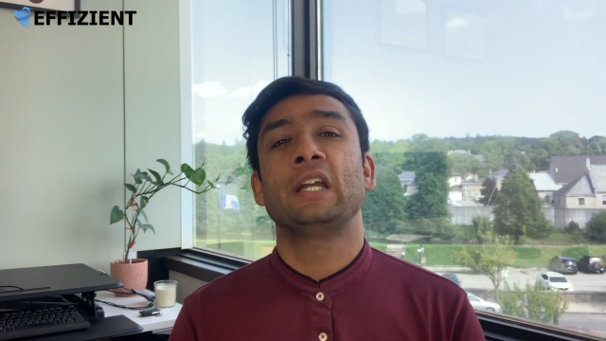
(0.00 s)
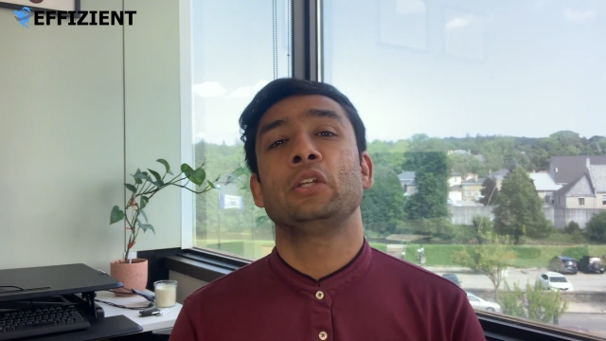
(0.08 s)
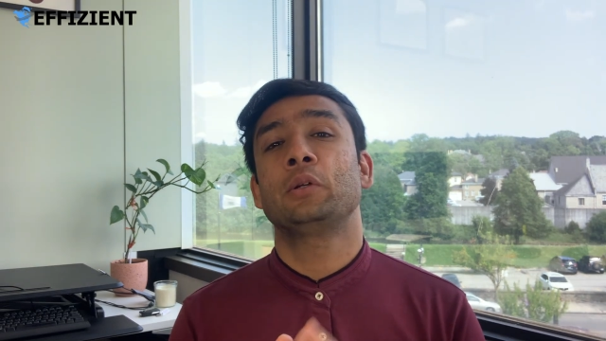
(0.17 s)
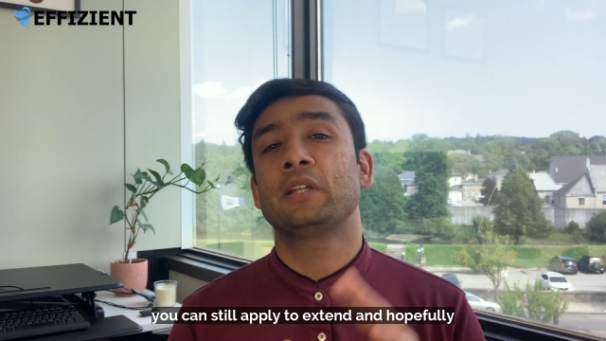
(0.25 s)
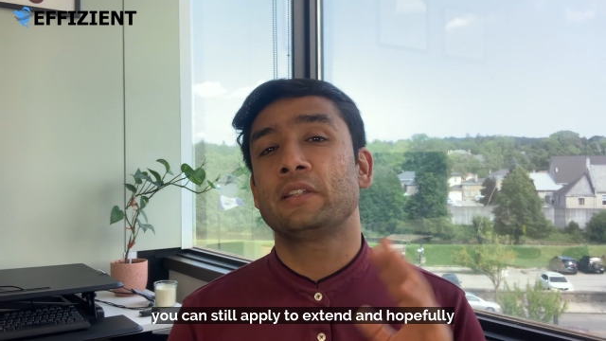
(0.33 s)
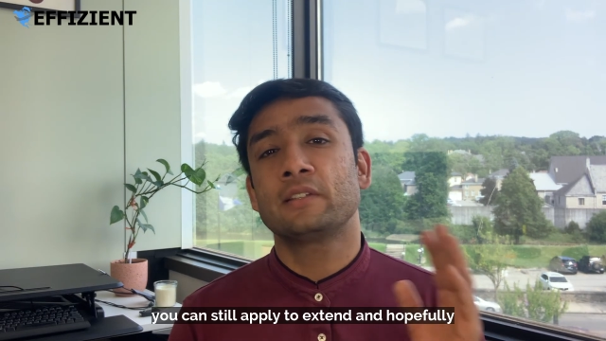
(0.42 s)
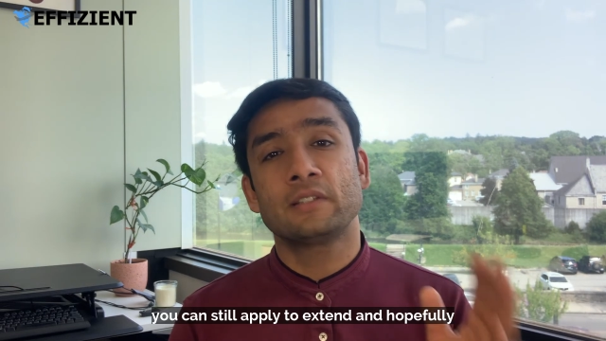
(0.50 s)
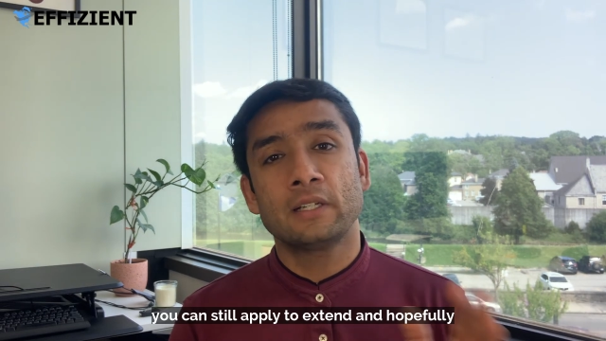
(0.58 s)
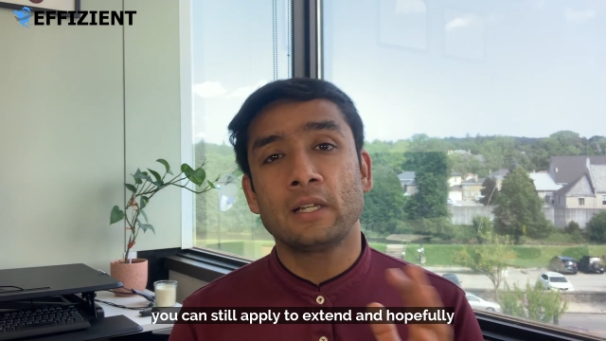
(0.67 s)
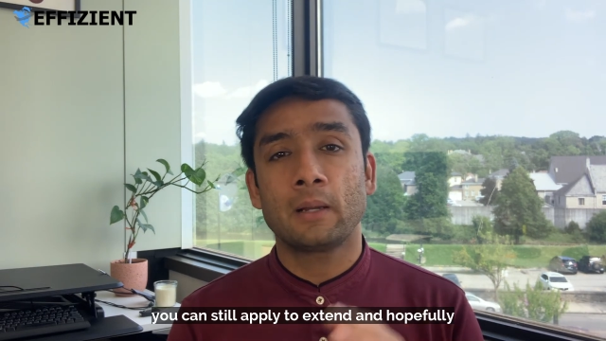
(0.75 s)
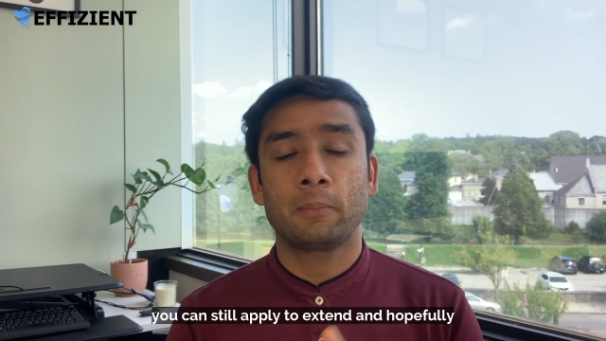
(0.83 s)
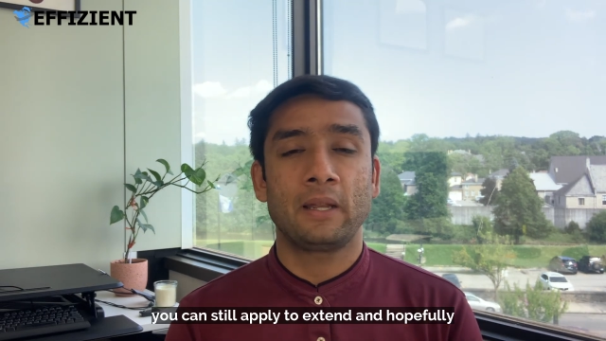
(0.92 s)
you can
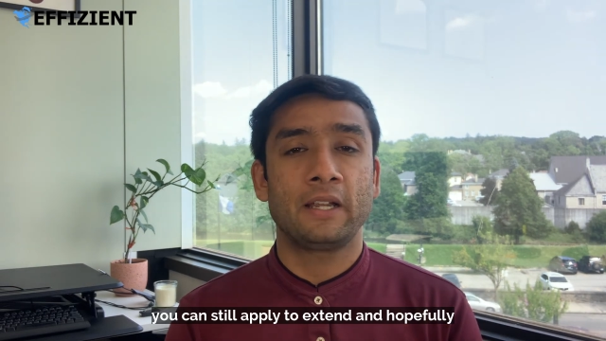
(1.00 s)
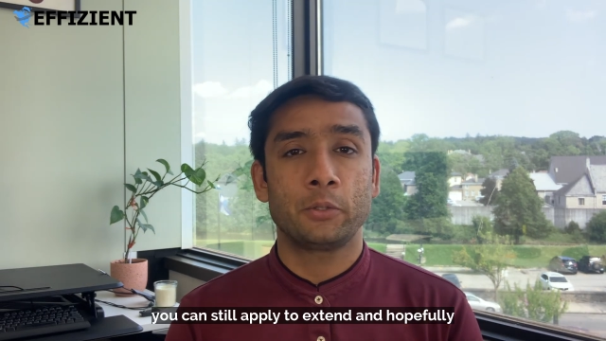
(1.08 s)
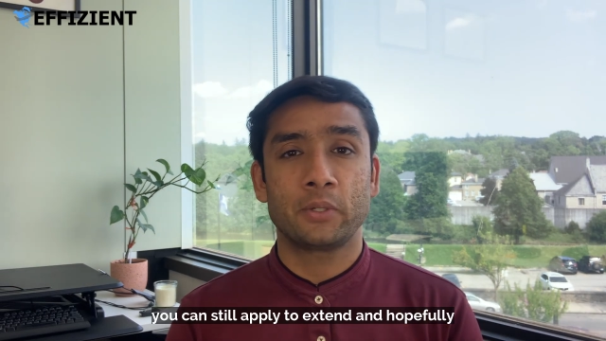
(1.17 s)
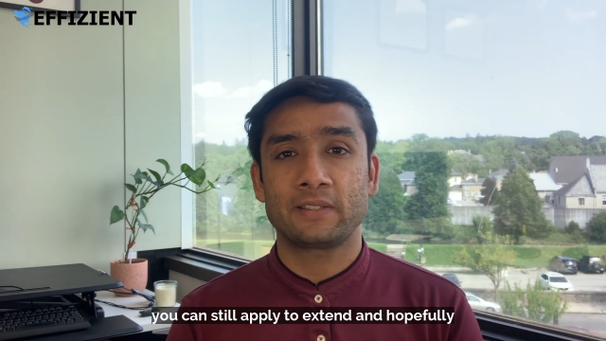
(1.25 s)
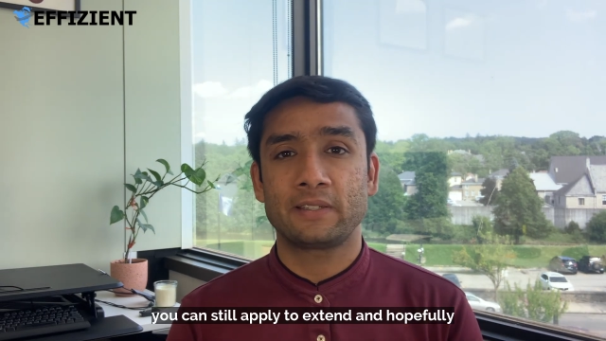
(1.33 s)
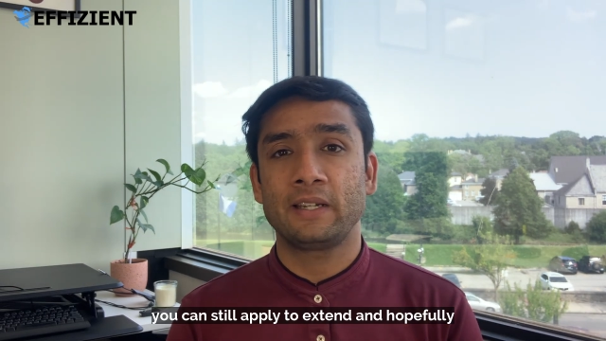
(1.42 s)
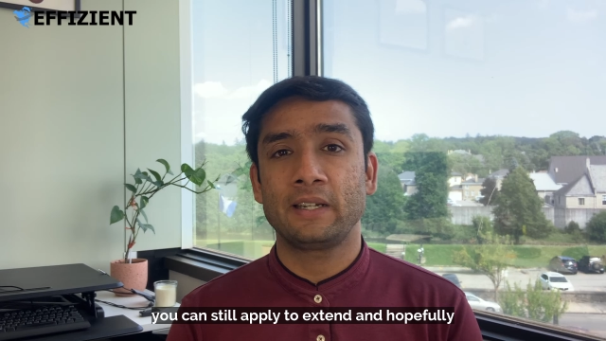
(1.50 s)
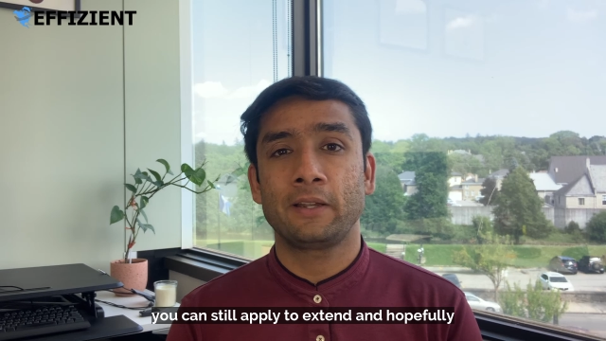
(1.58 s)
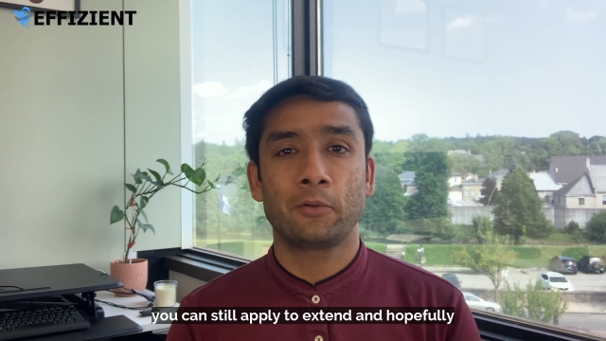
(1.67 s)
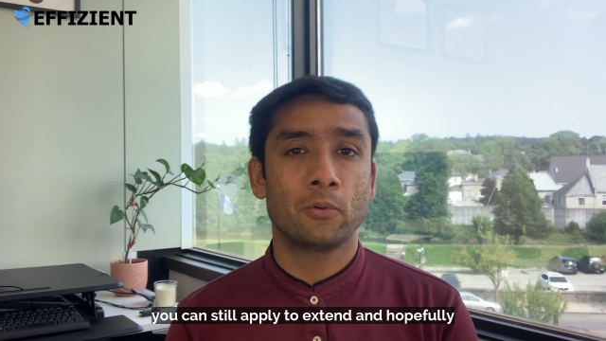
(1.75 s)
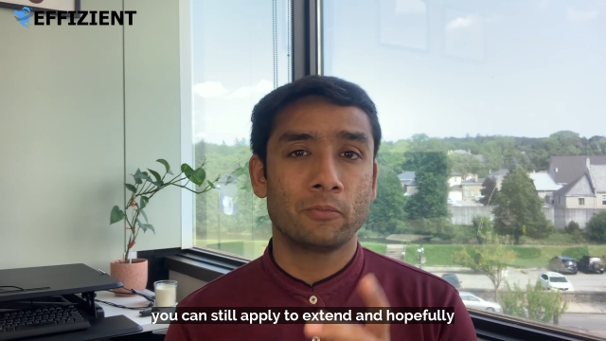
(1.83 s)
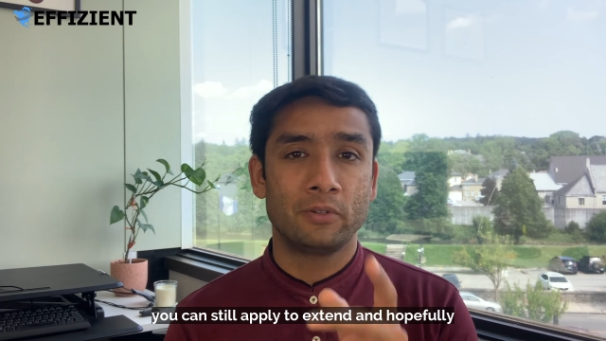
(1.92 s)
still apply to extend, and
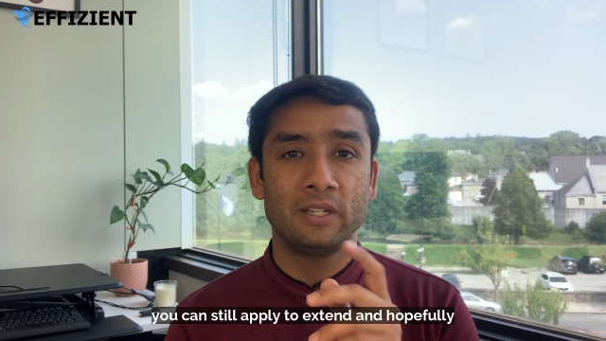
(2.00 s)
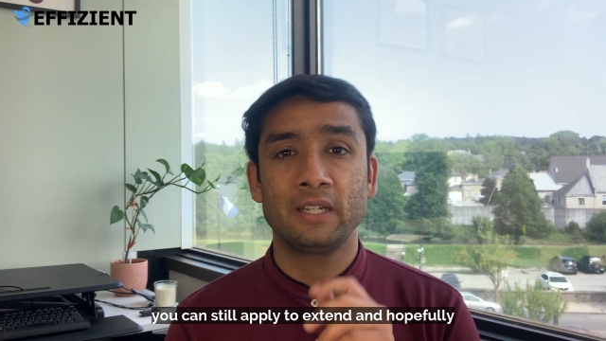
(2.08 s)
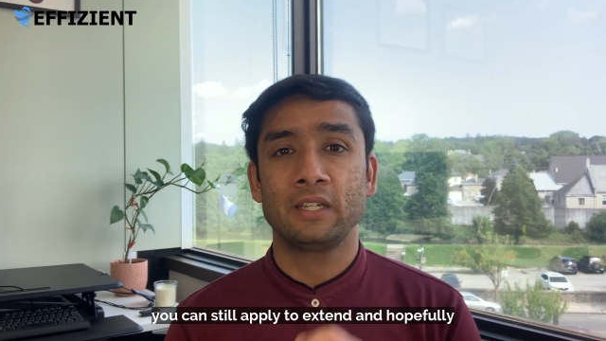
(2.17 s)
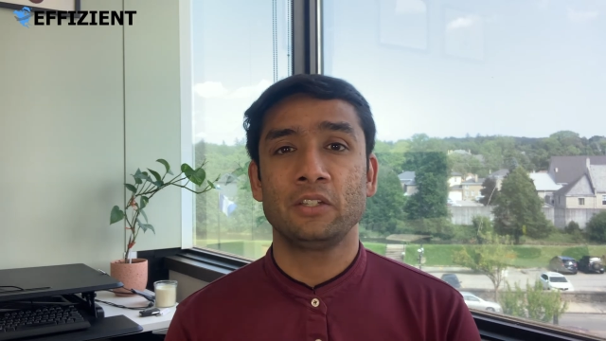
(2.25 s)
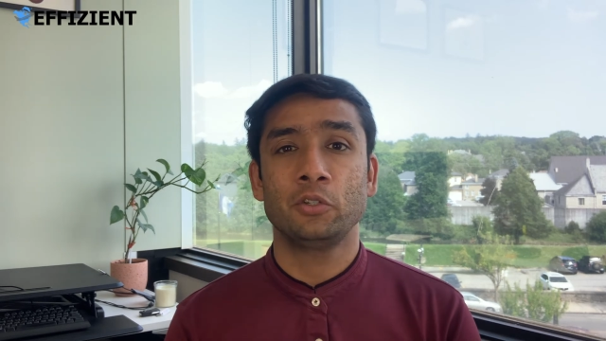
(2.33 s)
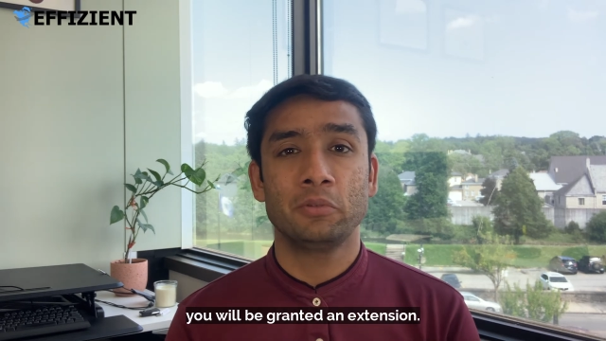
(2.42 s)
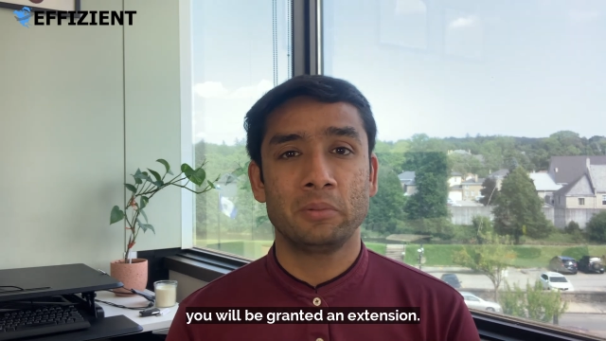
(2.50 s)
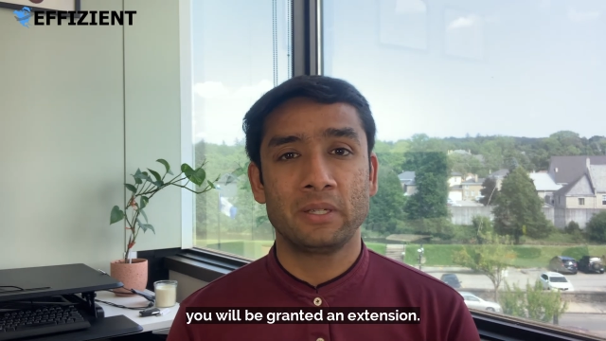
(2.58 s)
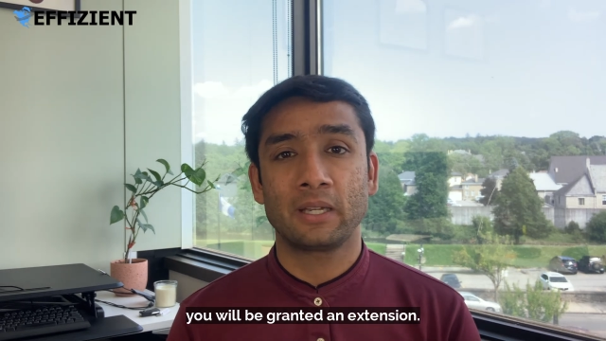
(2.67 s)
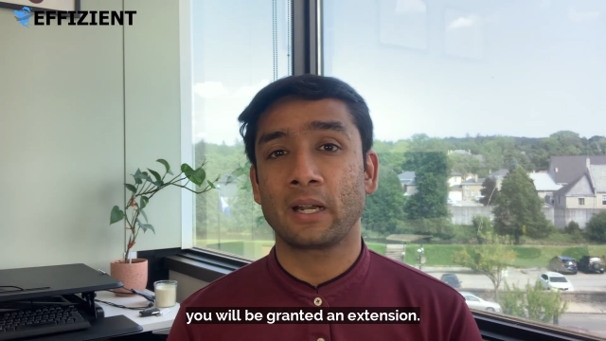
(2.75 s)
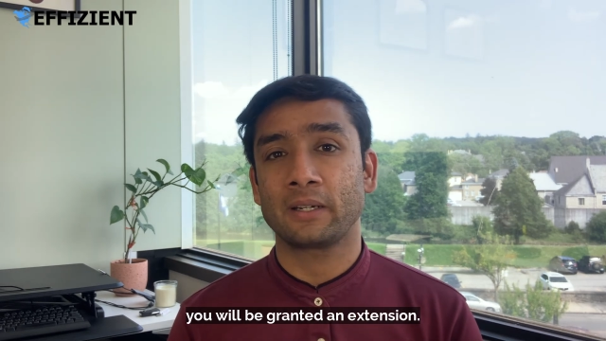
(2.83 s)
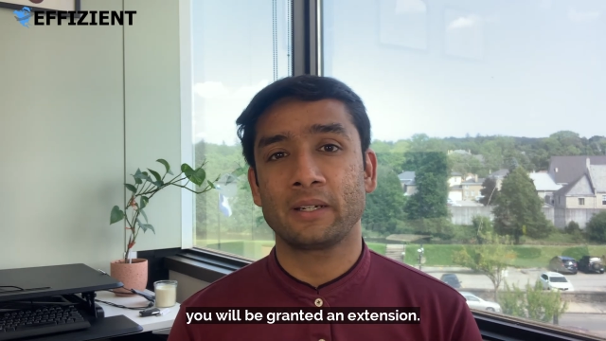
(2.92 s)
hopefully you will be
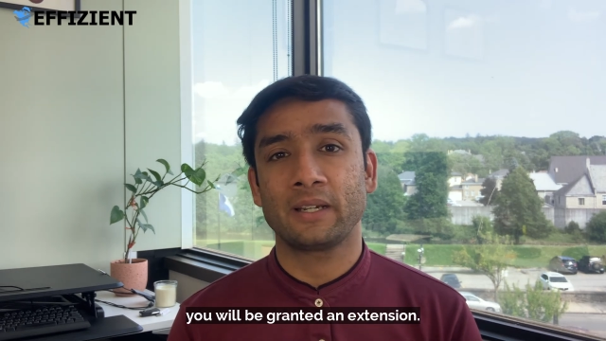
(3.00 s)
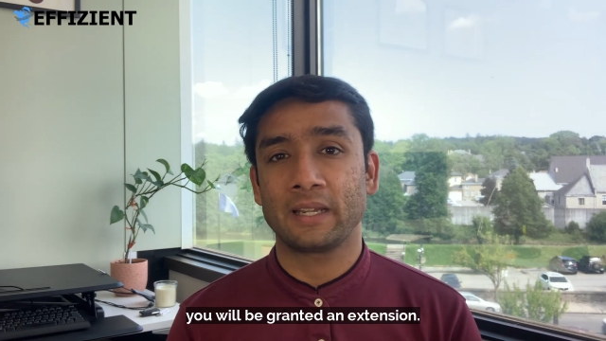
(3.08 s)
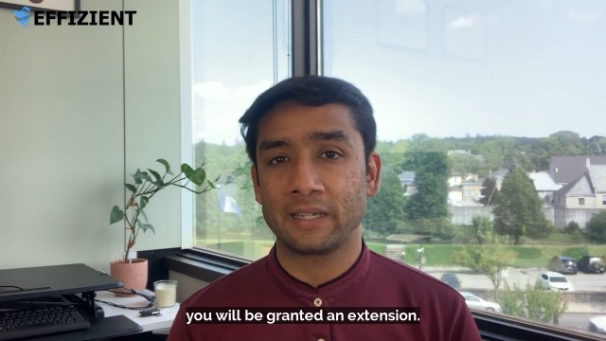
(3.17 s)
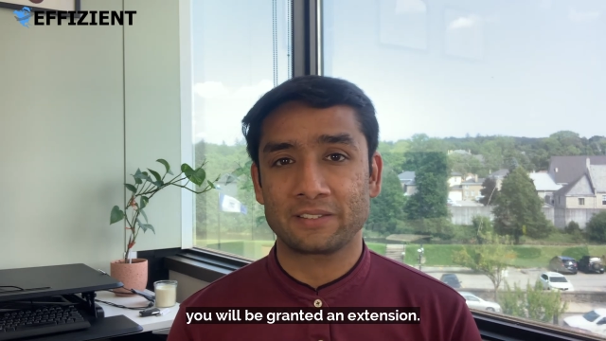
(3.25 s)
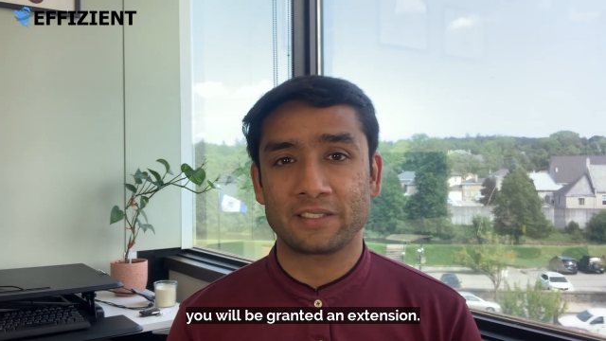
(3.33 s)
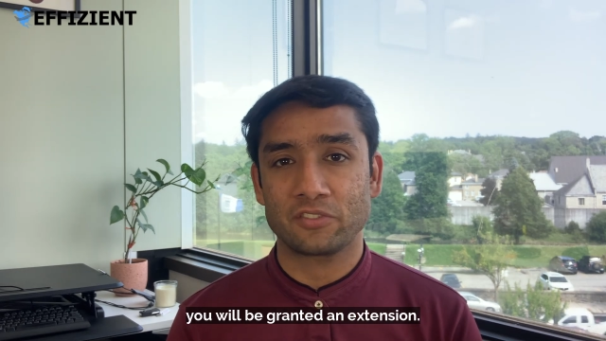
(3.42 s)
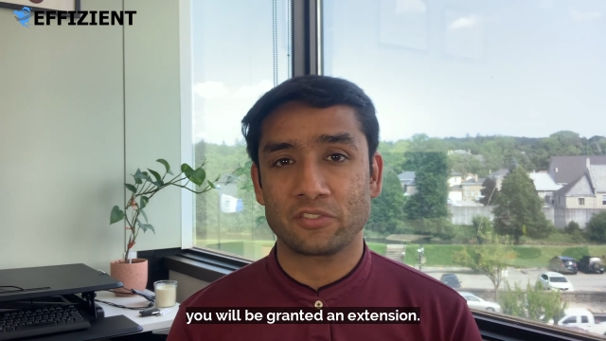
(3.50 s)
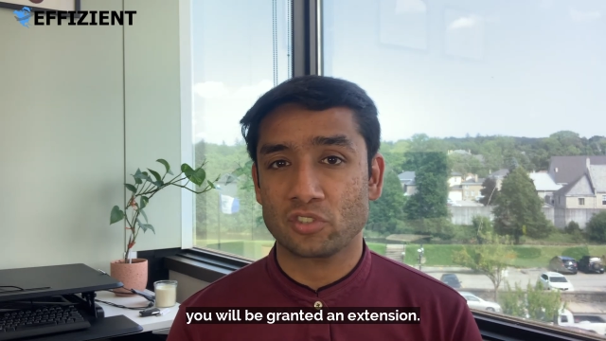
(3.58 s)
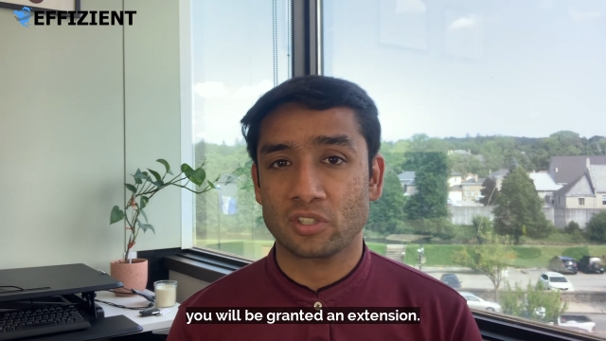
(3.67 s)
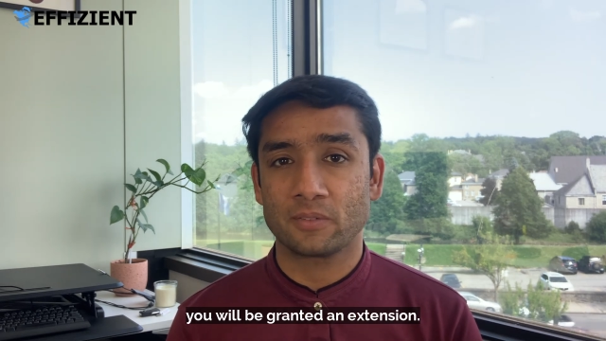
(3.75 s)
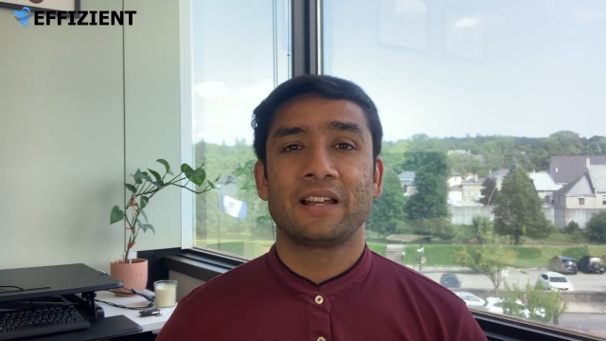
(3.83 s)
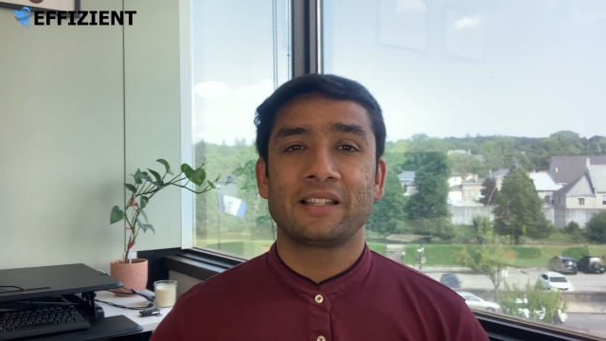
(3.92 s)
granted an extension.